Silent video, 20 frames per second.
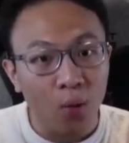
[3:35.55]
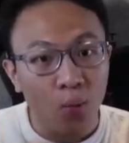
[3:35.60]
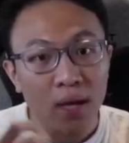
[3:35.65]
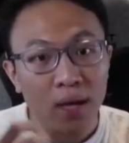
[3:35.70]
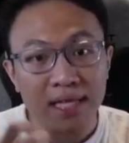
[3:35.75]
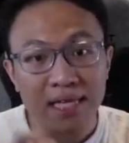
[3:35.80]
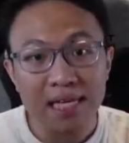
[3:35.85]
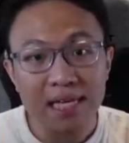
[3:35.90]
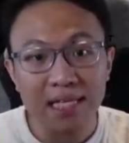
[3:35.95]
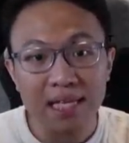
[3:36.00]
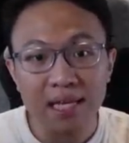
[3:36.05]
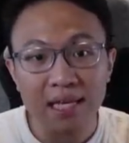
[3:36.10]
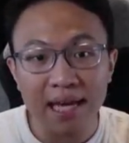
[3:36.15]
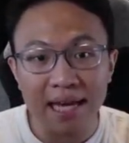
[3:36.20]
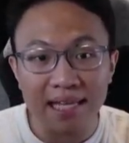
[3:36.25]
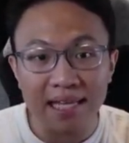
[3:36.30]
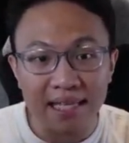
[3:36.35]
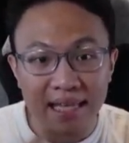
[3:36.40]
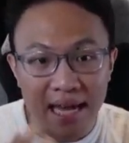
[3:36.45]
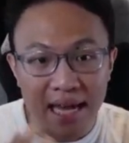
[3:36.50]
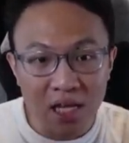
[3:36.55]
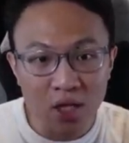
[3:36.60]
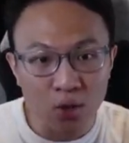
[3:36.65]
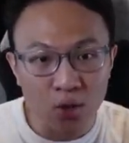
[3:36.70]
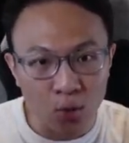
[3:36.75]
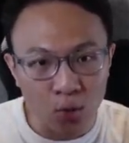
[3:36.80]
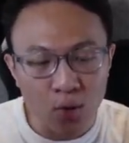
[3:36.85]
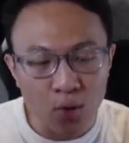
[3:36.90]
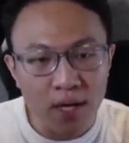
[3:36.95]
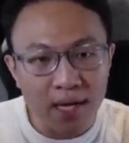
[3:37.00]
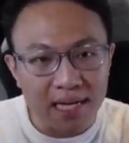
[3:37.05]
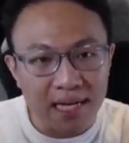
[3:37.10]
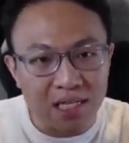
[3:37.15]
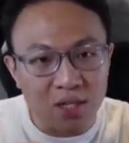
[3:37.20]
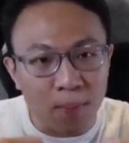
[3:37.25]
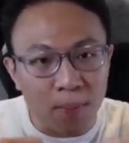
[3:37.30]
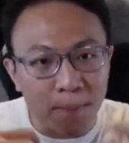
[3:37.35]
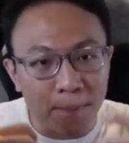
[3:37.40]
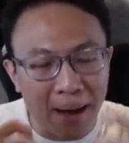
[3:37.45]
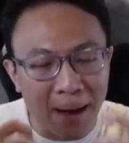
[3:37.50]
What Ethan can then do is
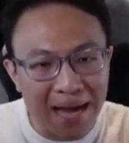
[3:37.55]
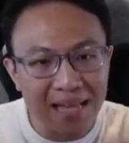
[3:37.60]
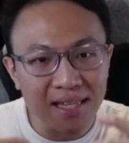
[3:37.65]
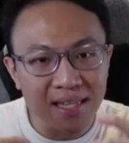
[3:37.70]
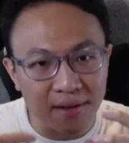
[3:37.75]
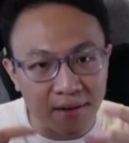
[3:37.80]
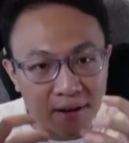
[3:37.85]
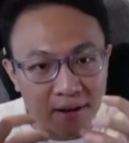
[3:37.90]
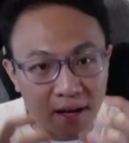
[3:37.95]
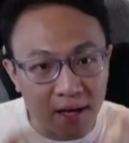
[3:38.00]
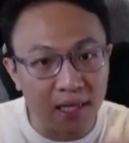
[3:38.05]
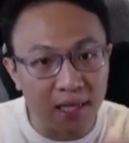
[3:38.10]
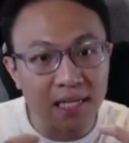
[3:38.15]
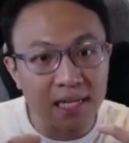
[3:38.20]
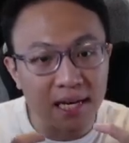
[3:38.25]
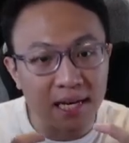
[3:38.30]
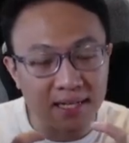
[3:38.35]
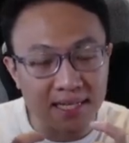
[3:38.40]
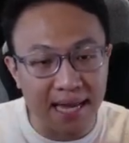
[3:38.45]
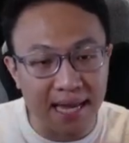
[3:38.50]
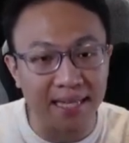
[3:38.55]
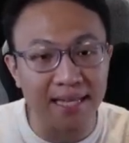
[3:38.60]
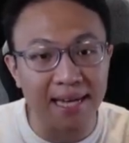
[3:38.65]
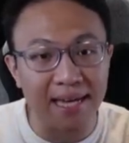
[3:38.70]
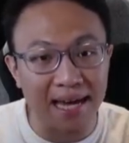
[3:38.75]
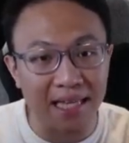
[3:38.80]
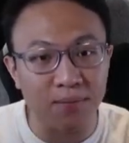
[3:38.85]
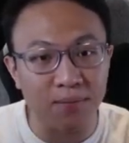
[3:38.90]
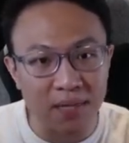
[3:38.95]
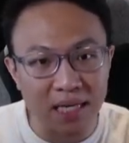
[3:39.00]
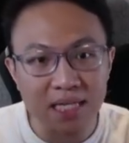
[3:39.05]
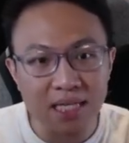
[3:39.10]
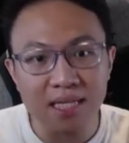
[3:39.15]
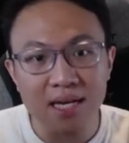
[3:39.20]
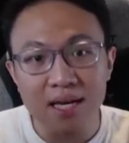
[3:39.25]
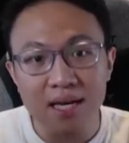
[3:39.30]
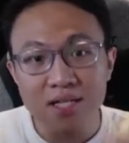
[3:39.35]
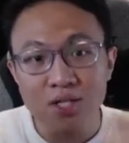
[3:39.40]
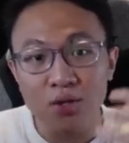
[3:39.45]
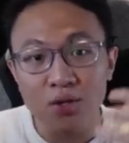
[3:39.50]
to bind the early starting enemies
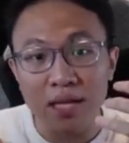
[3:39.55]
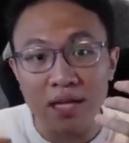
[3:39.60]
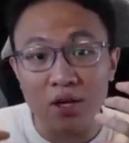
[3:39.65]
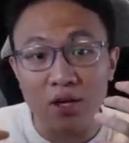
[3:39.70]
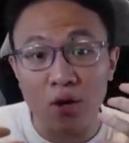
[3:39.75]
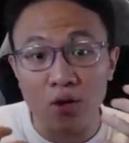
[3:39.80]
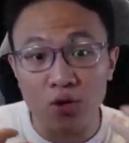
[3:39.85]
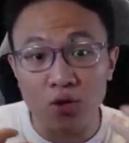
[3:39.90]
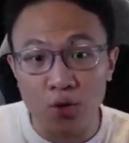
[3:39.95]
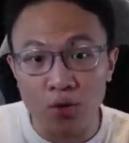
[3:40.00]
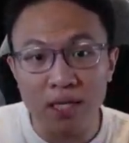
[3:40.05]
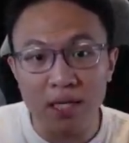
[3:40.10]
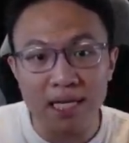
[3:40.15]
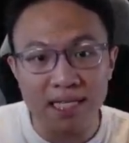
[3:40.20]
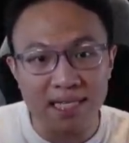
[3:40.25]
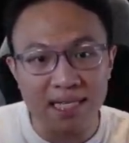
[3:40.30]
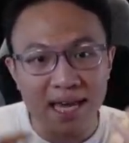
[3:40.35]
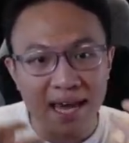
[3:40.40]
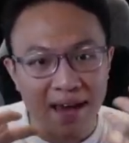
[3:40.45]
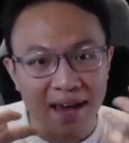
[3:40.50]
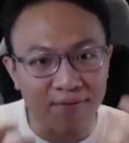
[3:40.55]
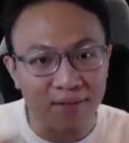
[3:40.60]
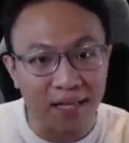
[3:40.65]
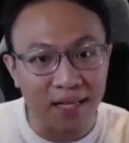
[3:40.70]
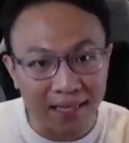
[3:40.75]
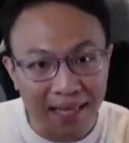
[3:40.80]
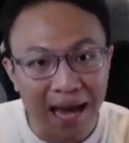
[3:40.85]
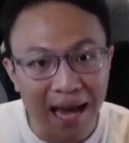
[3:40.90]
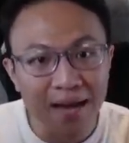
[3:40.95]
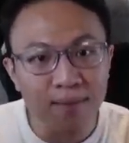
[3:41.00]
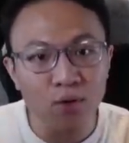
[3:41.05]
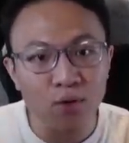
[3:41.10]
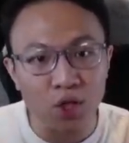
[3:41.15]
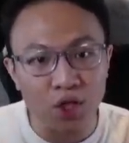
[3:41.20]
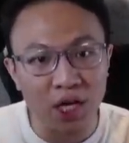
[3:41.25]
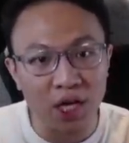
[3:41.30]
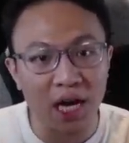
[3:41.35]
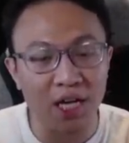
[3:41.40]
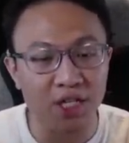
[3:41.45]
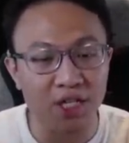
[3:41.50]
so that your units have the time to
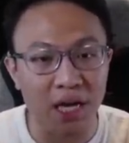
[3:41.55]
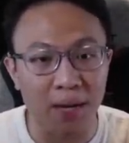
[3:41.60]
charge their